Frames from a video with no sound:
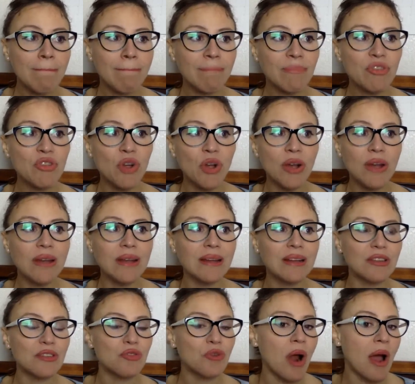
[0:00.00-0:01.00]
joining a
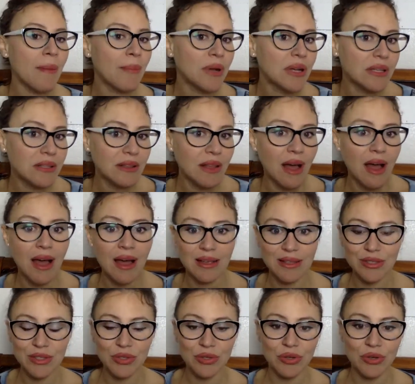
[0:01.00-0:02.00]
drama
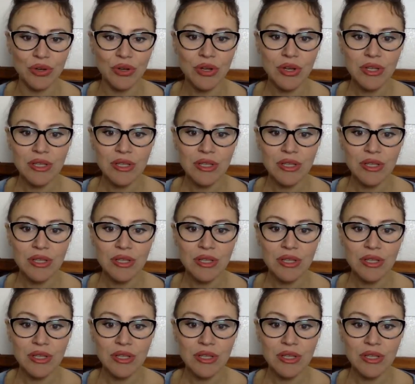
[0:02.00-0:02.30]
class or